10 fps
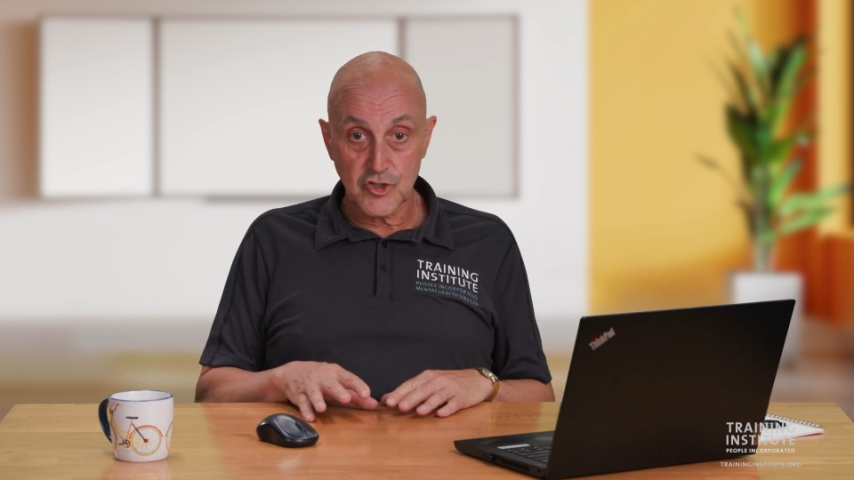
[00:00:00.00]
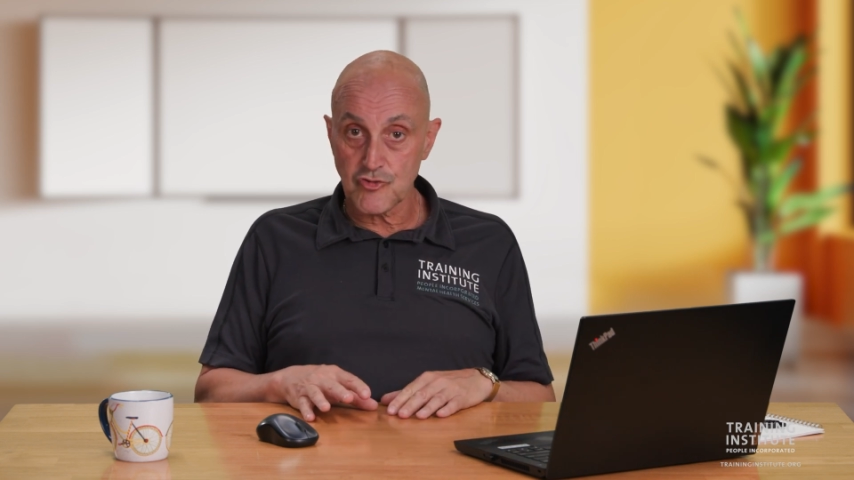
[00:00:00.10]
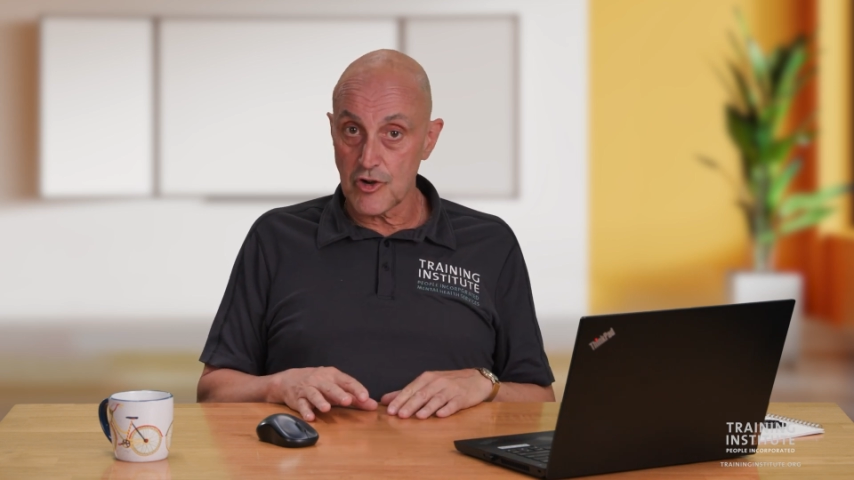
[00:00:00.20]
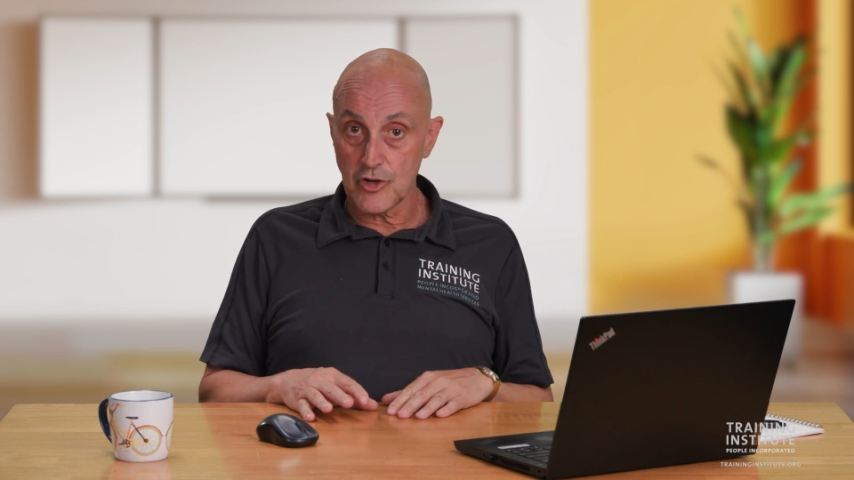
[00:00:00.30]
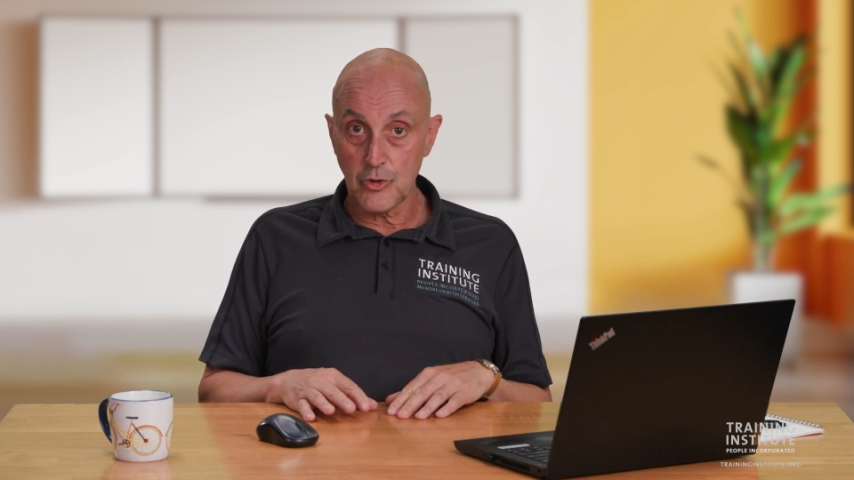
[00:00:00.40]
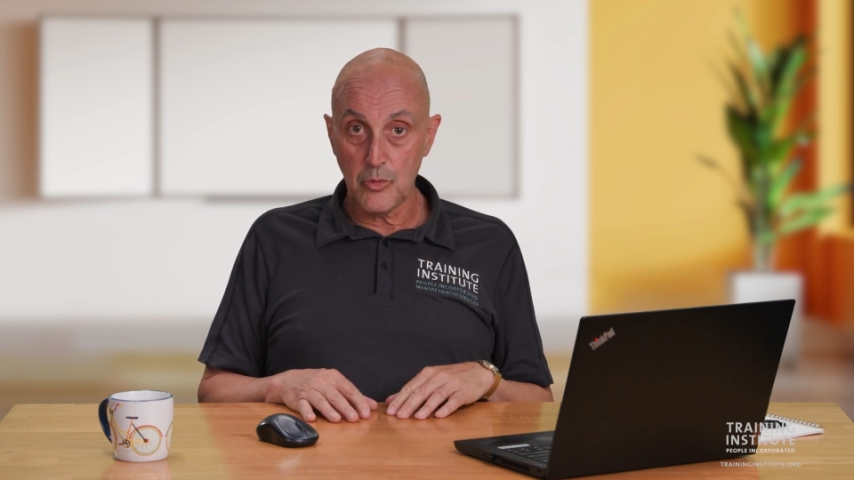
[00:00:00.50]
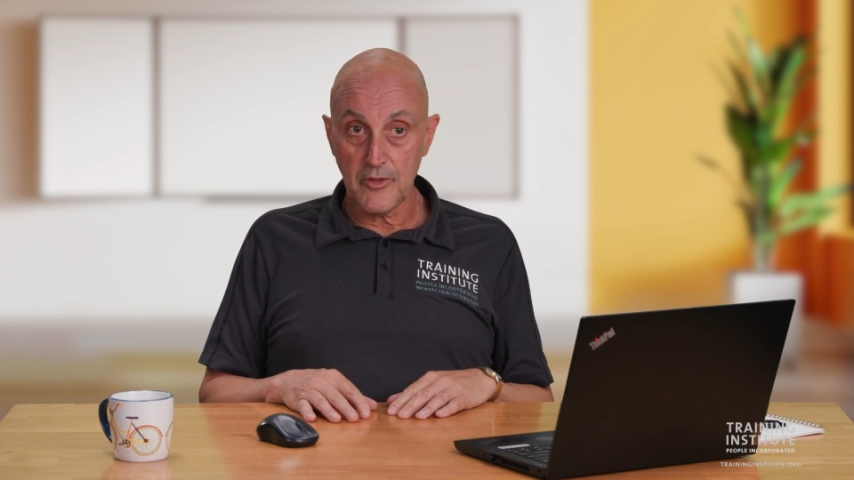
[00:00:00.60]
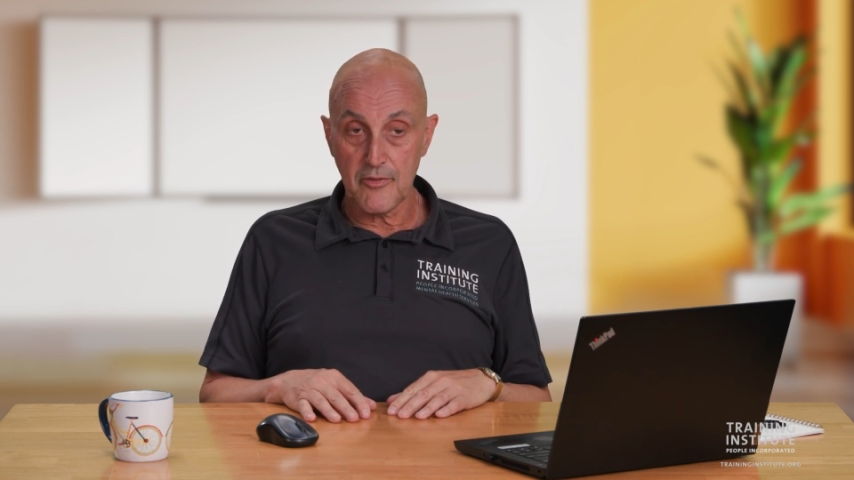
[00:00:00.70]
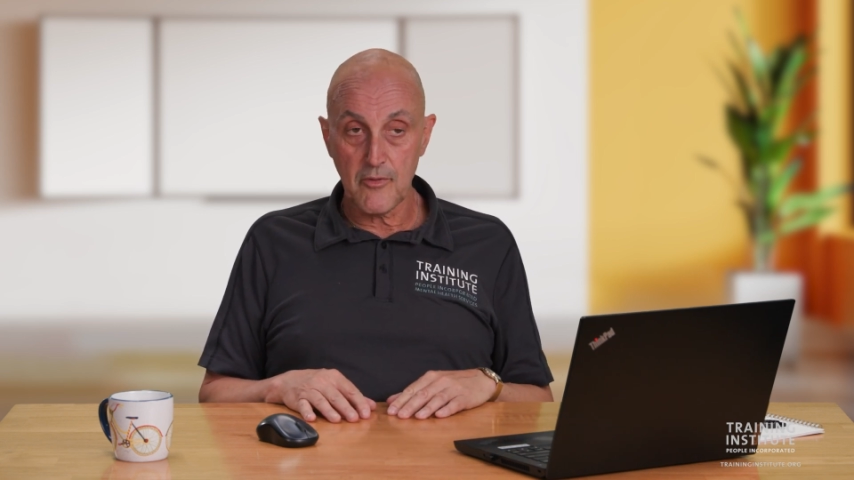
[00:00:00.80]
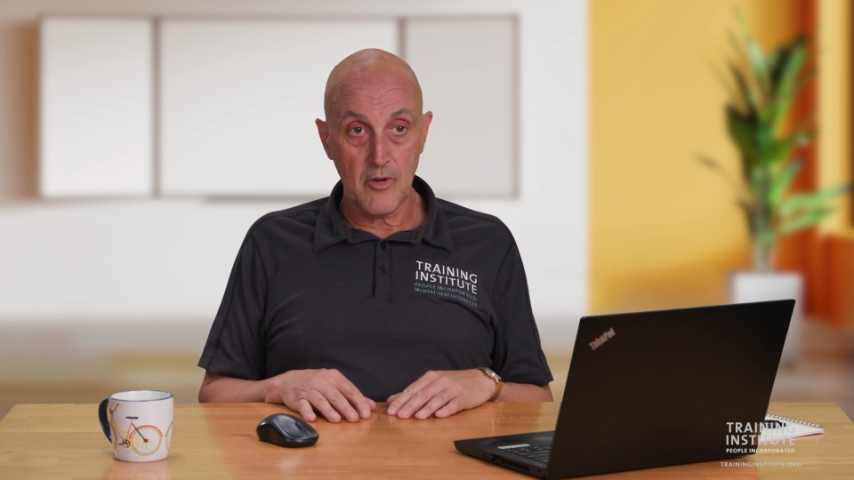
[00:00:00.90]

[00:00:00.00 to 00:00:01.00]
struggle with